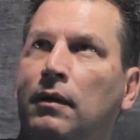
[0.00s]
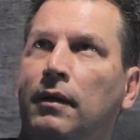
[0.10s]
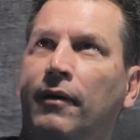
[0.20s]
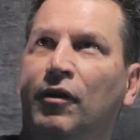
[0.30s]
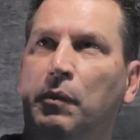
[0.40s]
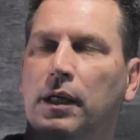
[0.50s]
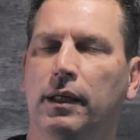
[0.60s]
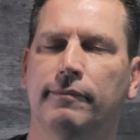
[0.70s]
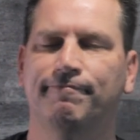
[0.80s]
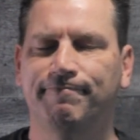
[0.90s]

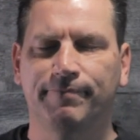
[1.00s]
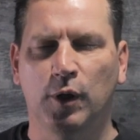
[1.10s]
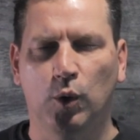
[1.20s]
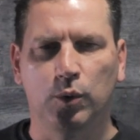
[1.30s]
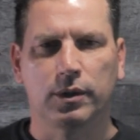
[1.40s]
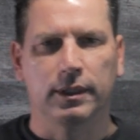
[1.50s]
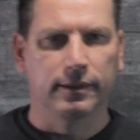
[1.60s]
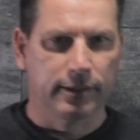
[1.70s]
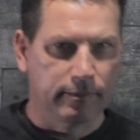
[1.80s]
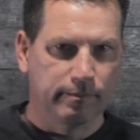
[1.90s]
everybody knows
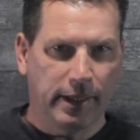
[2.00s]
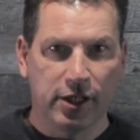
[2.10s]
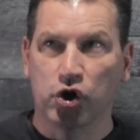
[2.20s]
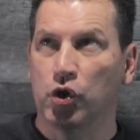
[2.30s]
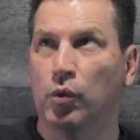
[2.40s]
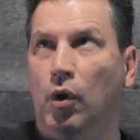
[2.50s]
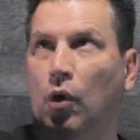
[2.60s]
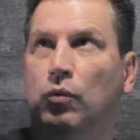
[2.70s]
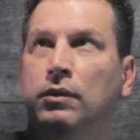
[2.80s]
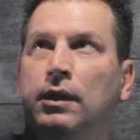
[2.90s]
it's H two
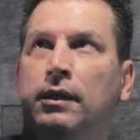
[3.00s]
O,